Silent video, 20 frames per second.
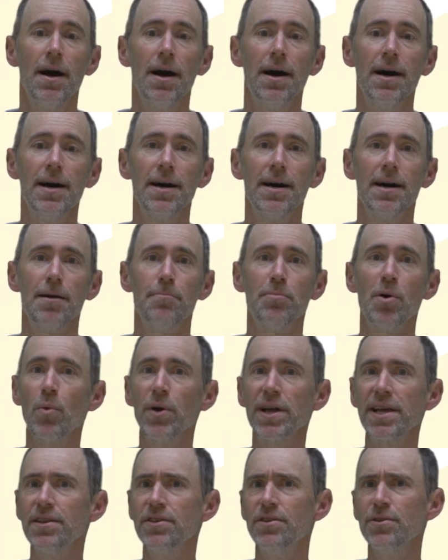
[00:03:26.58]
But
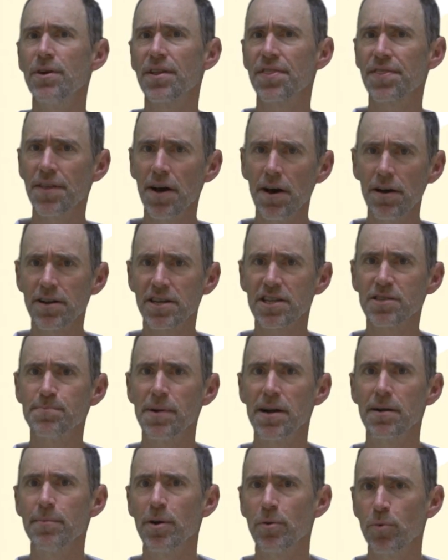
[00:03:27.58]
we can do a thought
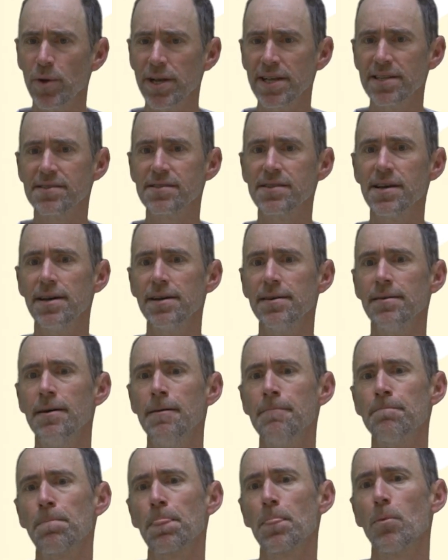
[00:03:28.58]
experiment. We can say,
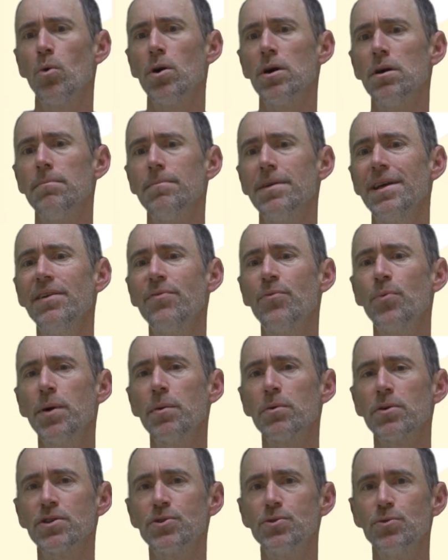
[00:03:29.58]
well, if we
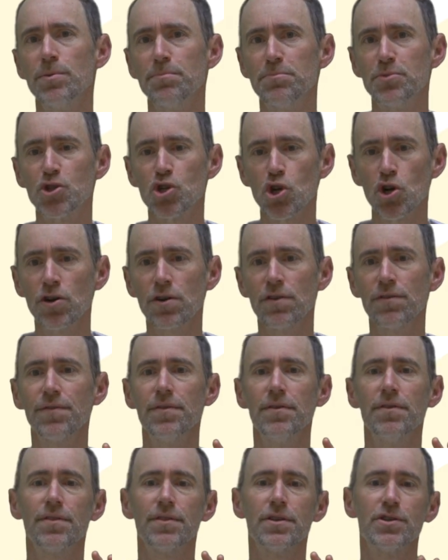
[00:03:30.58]
were to observe
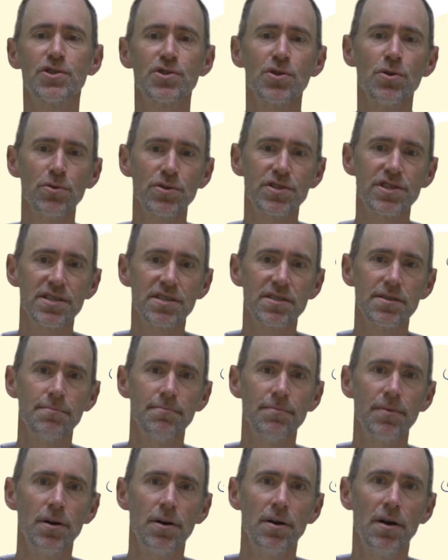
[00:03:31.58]
the solar
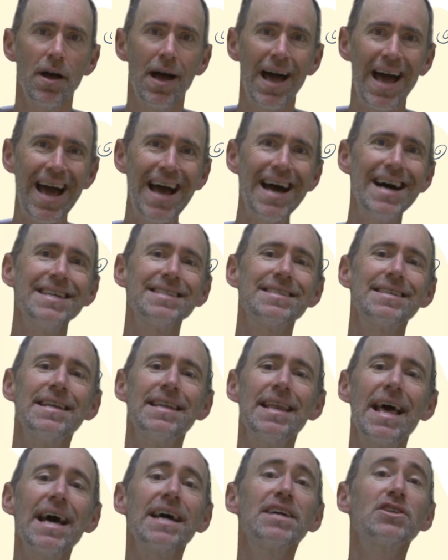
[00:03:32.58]
system as
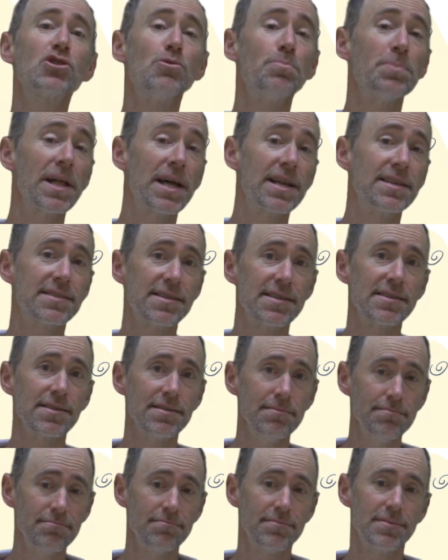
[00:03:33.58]
an exoplanet
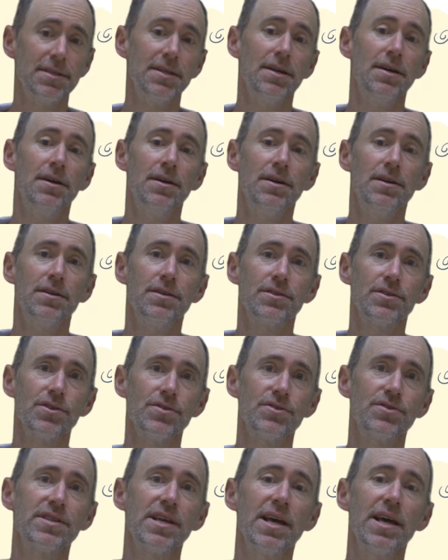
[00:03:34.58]
system,
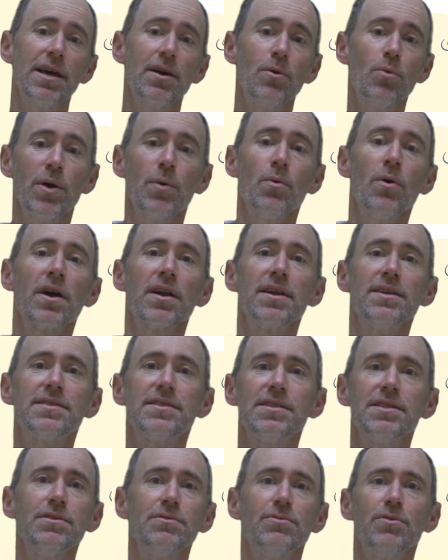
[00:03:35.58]
so say we wanted
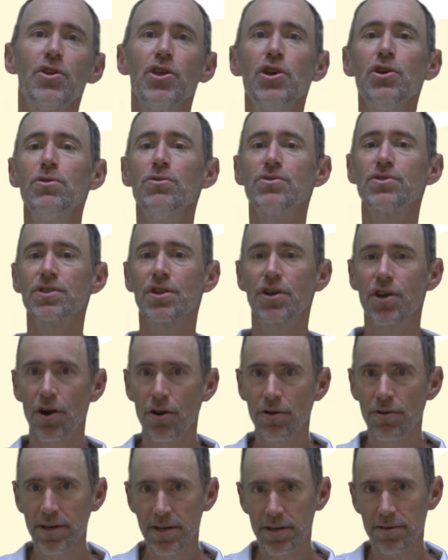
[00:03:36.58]
to use
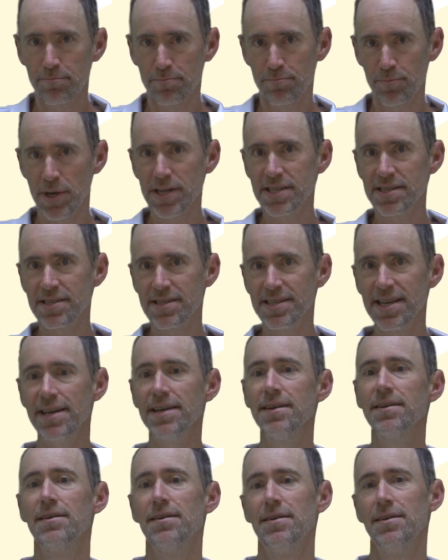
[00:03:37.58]
current
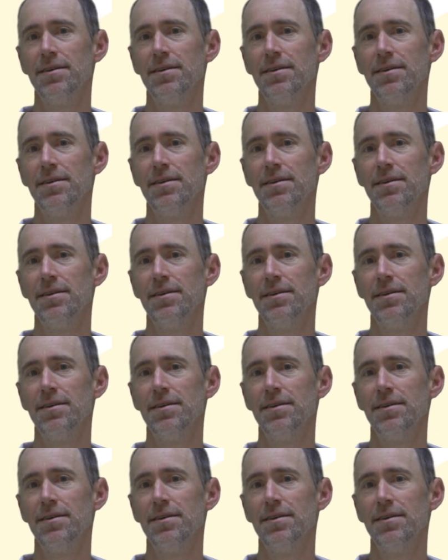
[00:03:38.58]
present-day,